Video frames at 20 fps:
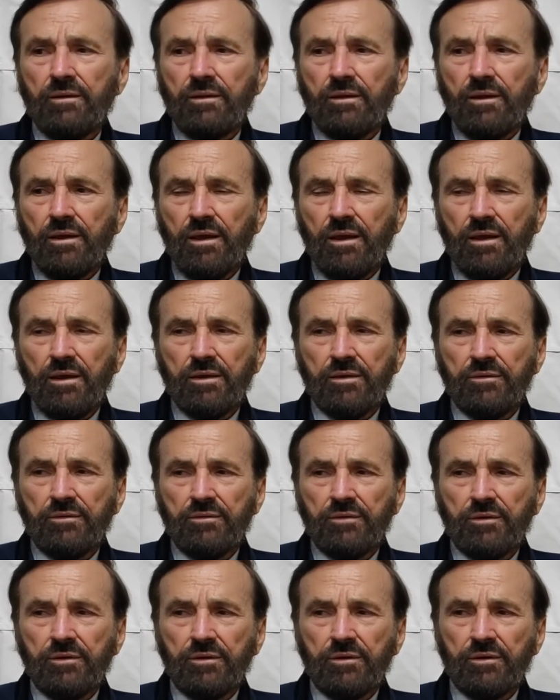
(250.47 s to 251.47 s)
and
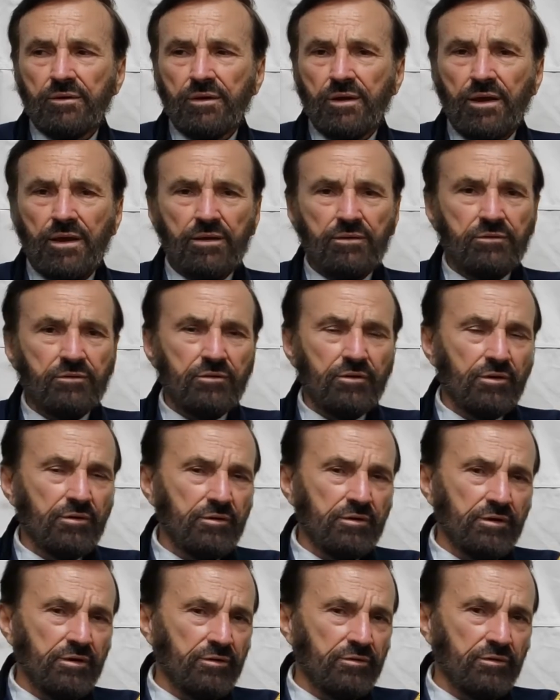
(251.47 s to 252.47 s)
hadn't done
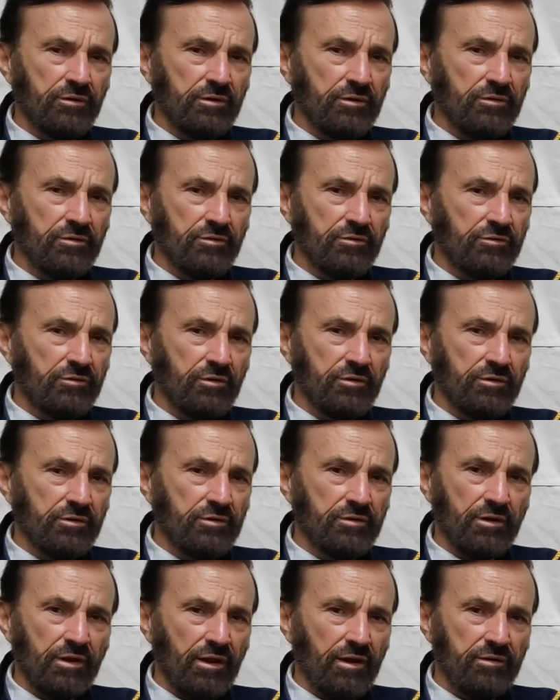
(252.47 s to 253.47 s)
anything to study
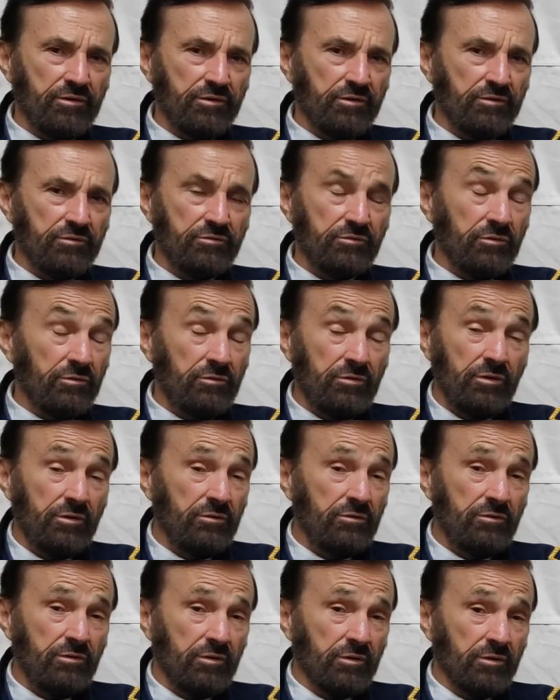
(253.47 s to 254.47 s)
tactics since
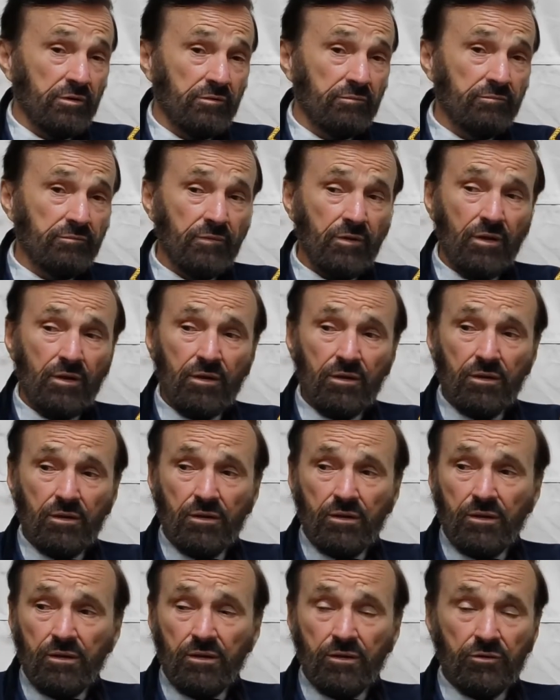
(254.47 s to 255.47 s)
then.
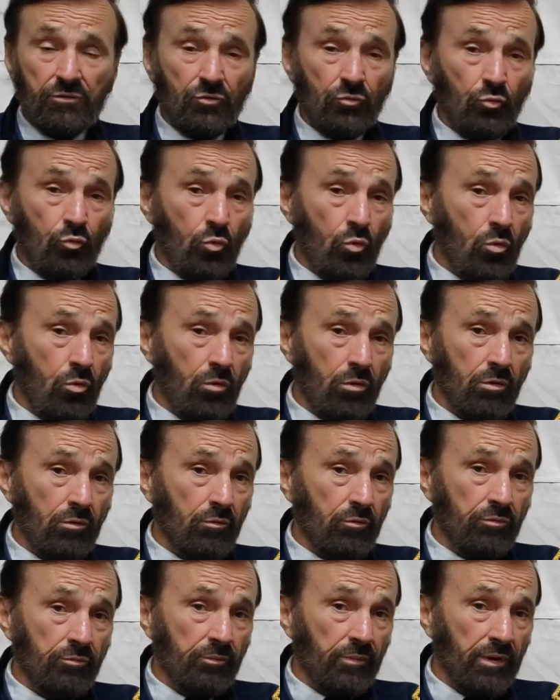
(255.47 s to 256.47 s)
In the war
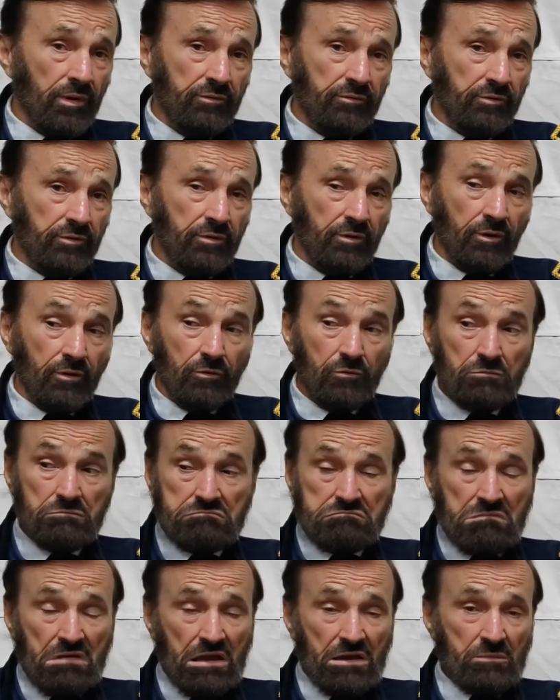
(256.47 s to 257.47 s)
with Mexico,
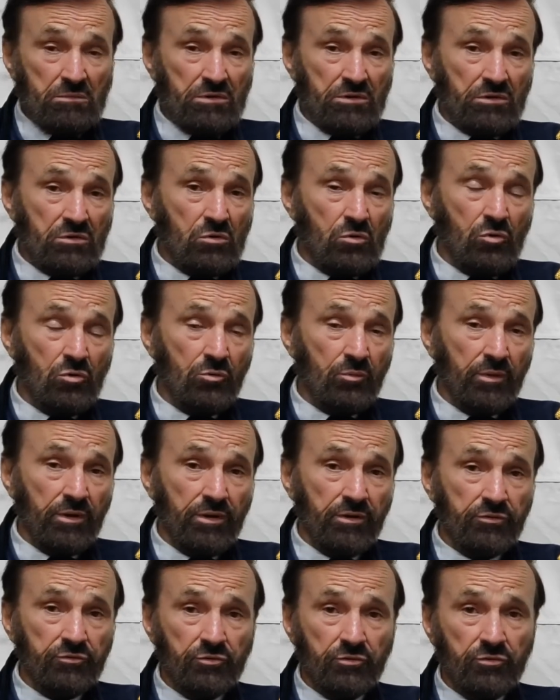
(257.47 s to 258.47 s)
I'd been a
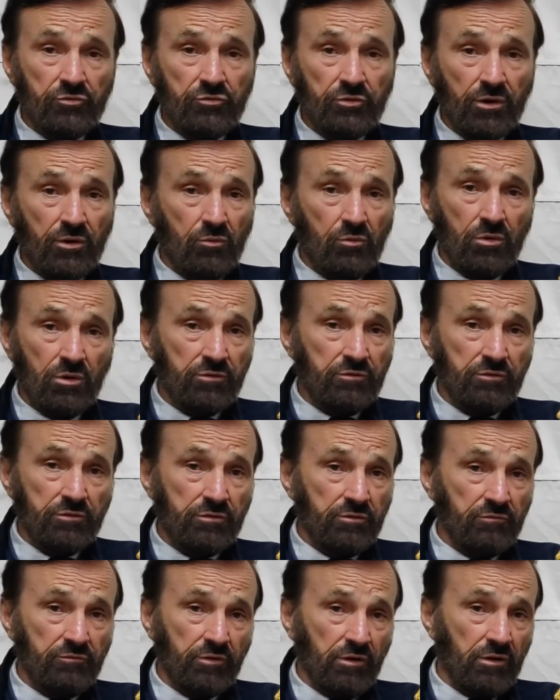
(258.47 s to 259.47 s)
quartermaster, so I wasn't
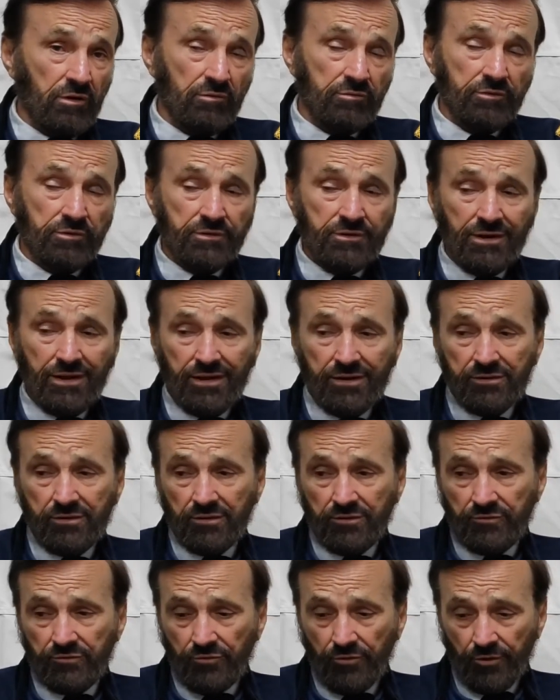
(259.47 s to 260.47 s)
involved in
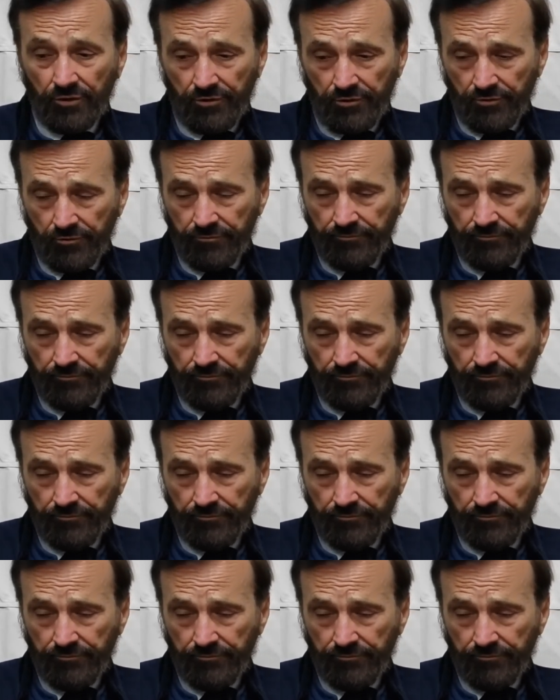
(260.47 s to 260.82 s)
tactics there.